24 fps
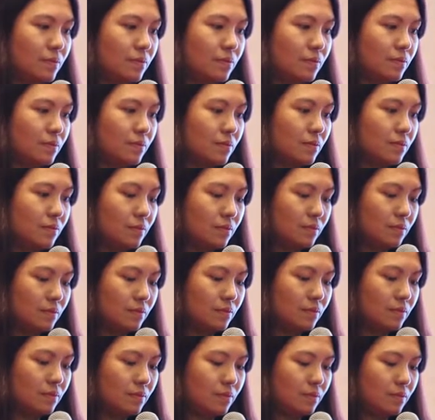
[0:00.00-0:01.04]

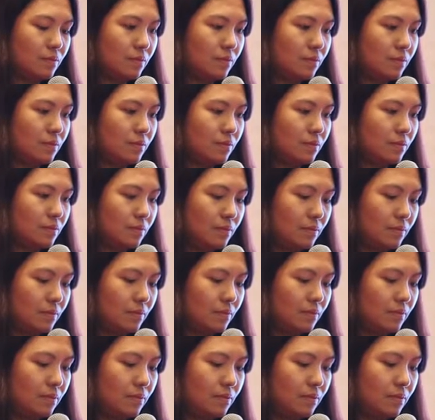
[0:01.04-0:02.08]

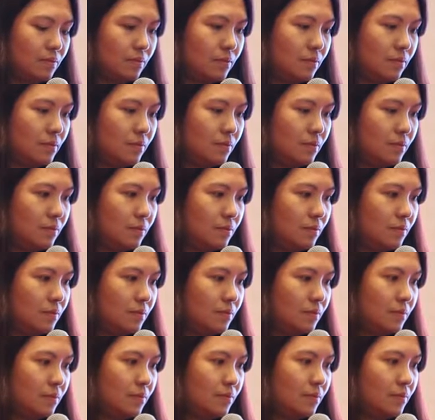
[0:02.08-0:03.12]

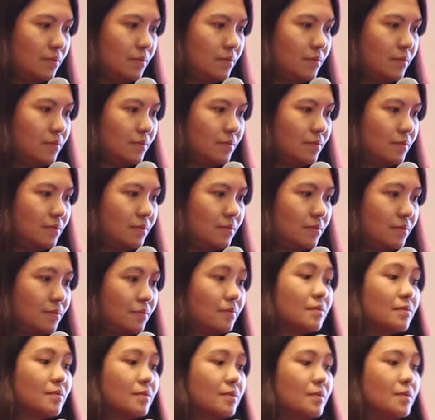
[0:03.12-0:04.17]

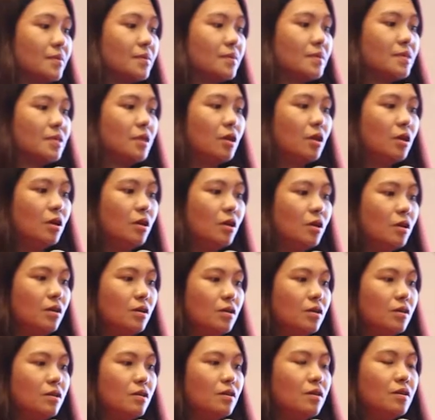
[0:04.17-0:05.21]

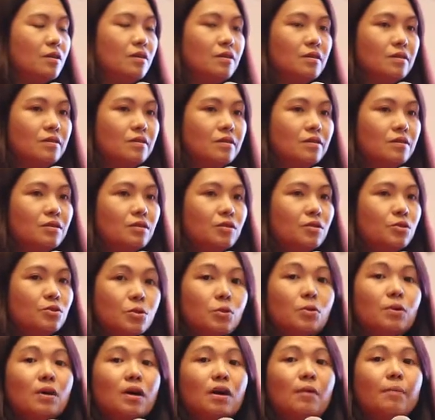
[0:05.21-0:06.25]

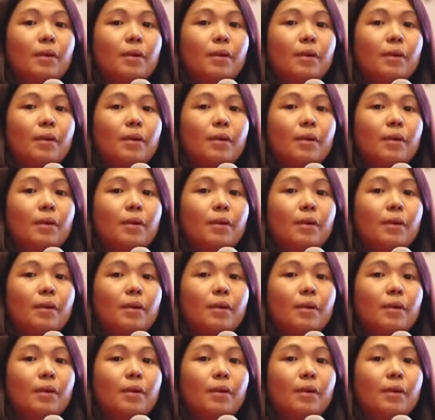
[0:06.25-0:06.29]
Nothing is said.